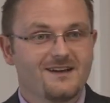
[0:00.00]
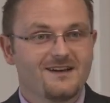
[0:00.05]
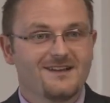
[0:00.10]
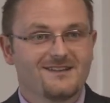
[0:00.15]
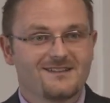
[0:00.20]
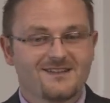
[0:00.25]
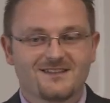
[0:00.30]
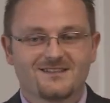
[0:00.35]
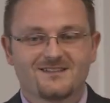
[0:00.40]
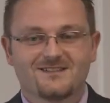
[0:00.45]

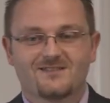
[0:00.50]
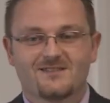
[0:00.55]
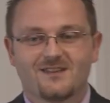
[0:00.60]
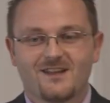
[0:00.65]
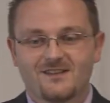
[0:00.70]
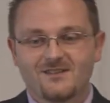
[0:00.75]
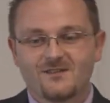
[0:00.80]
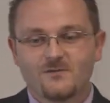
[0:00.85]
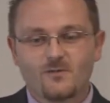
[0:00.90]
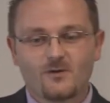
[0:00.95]
and
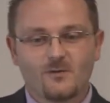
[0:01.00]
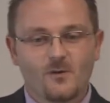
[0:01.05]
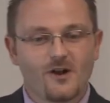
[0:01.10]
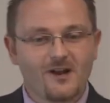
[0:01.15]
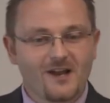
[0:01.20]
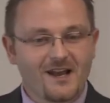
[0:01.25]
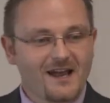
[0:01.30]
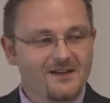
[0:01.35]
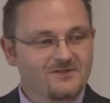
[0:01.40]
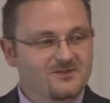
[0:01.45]
then we weren't
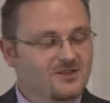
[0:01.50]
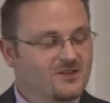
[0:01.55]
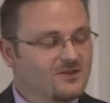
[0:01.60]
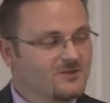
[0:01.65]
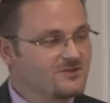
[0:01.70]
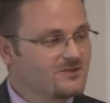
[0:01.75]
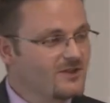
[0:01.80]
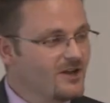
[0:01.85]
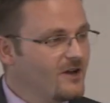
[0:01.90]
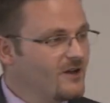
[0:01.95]
allowed to
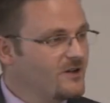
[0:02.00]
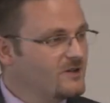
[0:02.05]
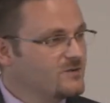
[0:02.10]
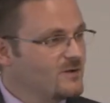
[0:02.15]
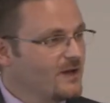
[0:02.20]
use those.